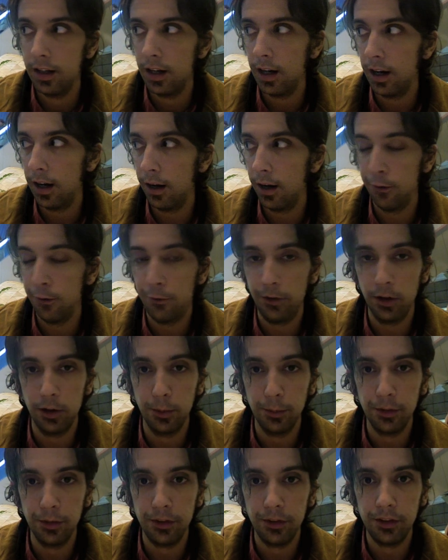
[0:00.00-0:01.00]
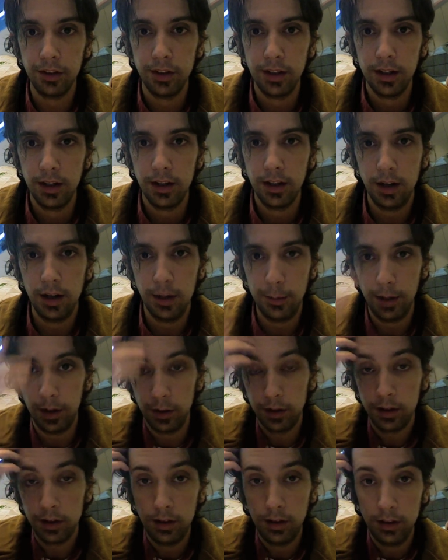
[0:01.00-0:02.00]
uh, films
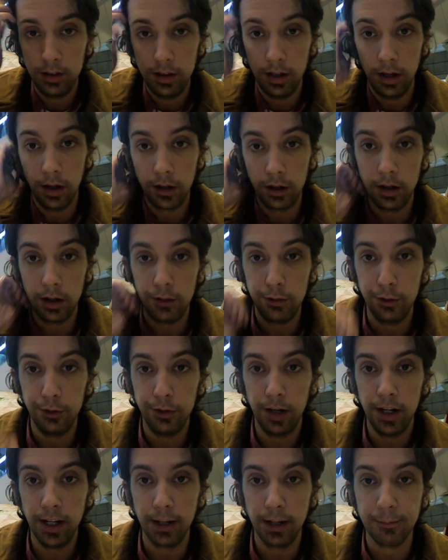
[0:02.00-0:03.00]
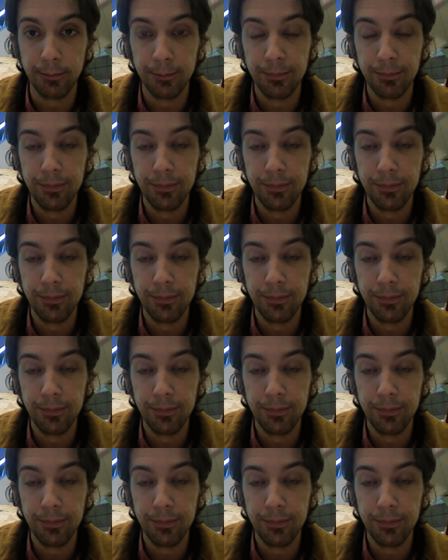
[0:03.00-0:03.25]
about, you know, kung fu fighting.